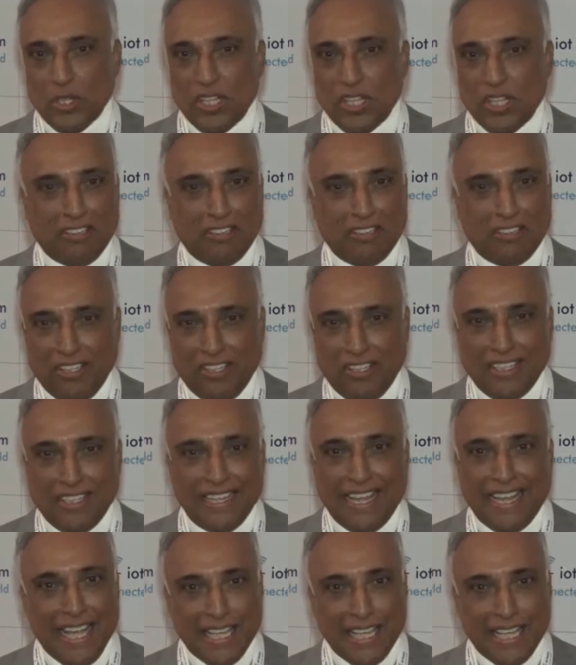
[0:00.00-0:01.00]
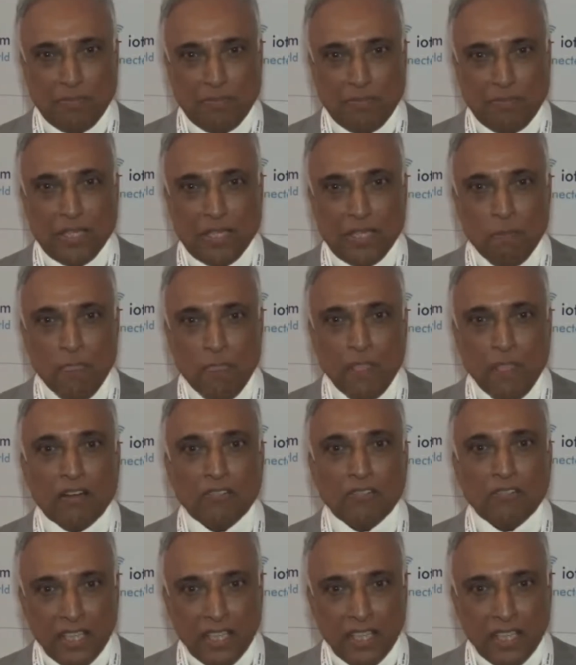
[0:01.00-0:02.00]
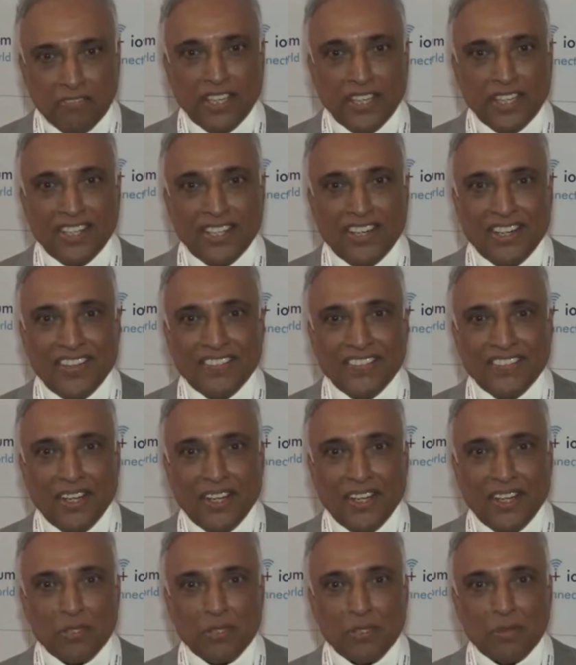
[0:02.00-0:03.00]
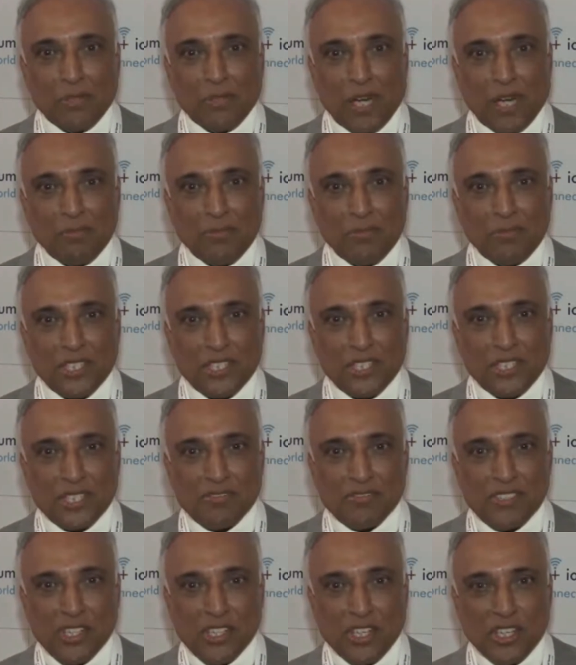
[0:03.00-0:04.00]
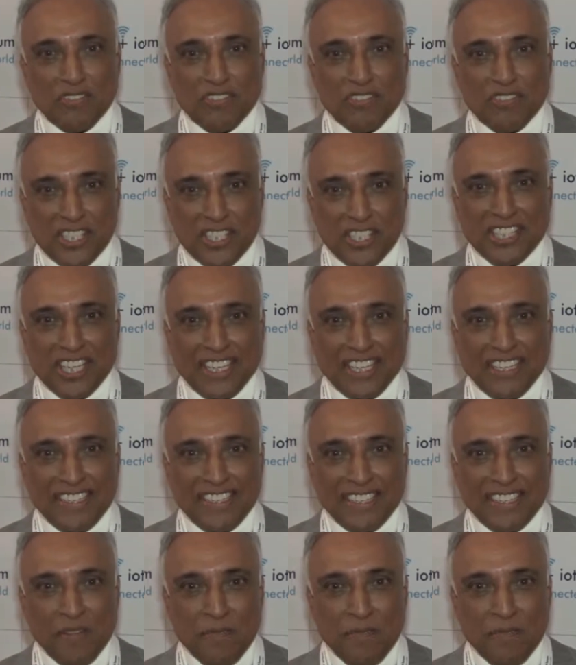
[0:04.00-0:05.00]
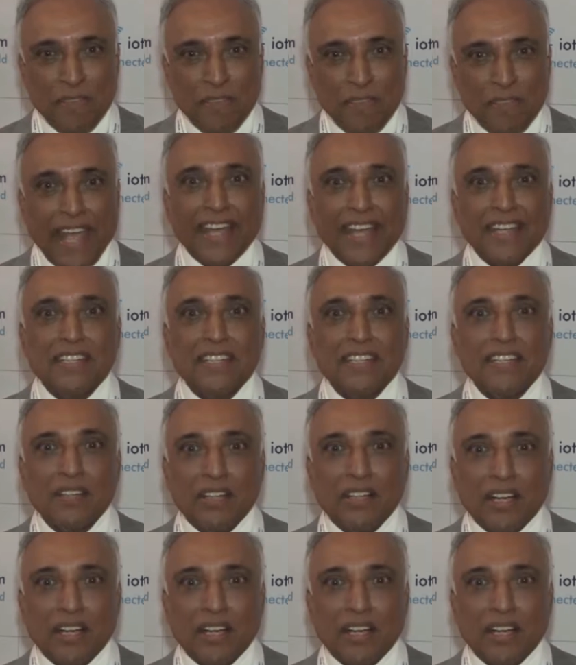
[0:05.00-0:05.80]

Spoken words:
critical aspect of delivering on the Honorable Prime Minister's vision of a digital India, and